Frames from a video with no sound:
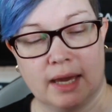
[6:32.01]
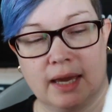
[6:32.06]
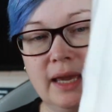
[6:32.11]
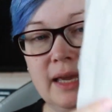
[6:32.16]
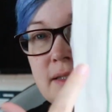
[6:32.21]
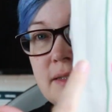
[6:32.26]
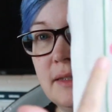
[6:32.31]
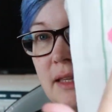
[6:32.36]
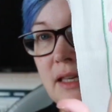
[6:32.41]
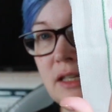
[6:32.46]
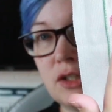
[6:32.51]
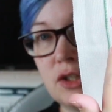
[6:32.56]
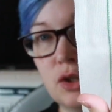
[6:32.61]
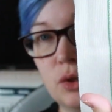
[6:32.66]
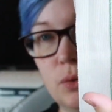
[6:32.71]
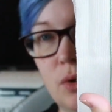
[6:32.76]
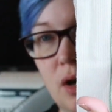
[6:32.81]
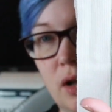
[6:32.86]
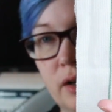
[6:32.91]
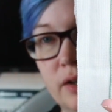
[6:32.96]
It's these
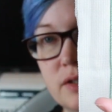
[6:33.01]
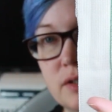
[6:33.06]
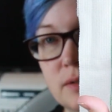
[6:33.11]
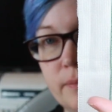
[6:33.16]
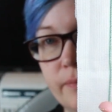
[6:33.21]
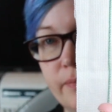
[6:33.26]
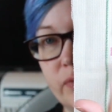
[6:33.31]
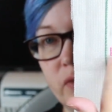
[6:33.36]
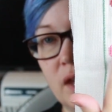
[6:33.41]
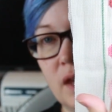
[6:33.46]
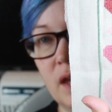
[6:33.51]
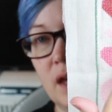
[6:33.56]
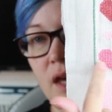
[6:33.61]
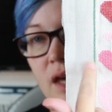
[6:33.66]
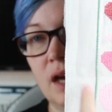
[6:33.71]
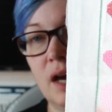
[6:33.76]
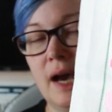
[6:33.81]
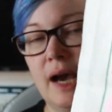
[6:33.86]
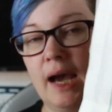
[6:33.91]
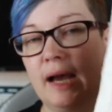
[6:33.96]
two colors,
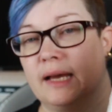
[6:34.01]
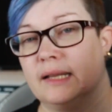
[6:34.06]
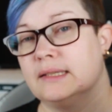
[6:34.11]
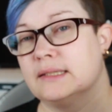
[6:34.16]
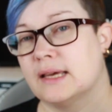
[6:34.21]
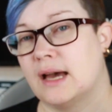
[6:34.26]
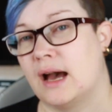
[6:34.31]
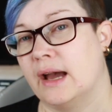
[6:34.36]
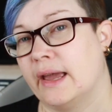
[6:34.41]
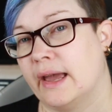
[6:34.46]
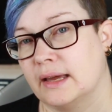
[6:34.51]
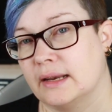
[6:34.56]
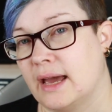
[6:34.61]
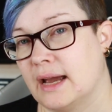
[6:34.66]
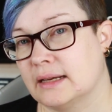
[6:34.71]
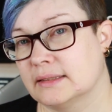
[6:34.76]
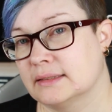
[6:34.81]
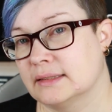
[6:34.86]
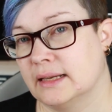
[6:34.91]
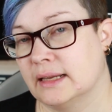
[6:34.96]
and I had
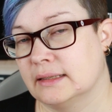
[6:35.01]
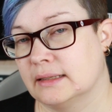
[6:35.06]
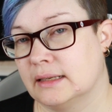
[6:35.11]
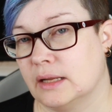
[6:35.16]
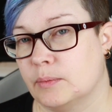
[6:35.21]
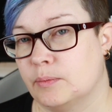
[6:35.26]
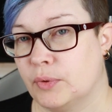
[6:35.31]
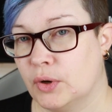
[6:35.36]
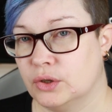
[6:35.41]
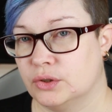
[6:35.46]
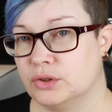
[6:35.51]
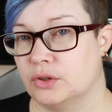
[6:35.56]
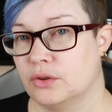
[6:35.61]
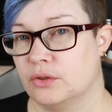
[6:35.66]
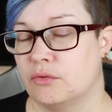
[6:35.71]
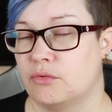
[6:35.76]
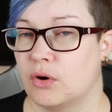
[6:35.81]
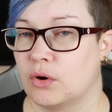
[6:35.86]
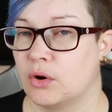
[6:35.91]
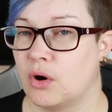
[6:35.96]
accidentally put
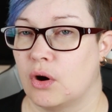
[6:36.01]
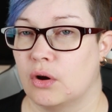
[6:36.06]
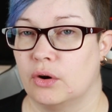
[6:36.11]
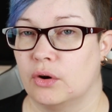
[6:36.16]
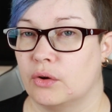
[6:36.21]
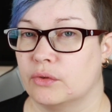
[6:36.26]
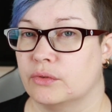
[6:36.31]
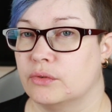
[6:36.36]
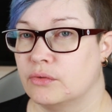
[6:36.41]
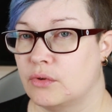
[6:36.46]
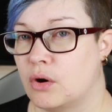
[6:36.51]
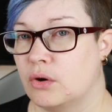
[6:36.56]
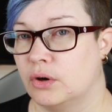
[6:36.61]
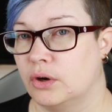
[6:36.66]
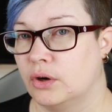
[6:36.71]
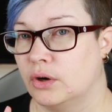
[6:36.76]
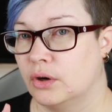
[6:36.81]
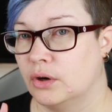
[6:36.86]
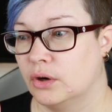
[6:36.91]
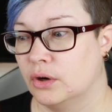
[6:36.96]
the wrong color on the wrong
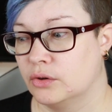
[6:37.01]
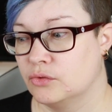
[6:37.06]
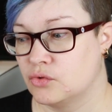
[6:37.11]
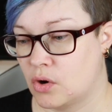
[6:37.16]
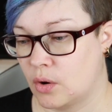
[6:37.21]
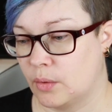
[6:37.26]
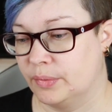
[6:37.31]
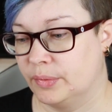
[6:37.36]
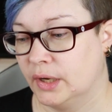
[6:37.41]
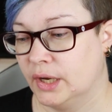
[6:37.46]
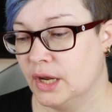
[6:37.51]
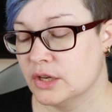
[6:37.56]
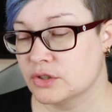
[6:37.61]
drop.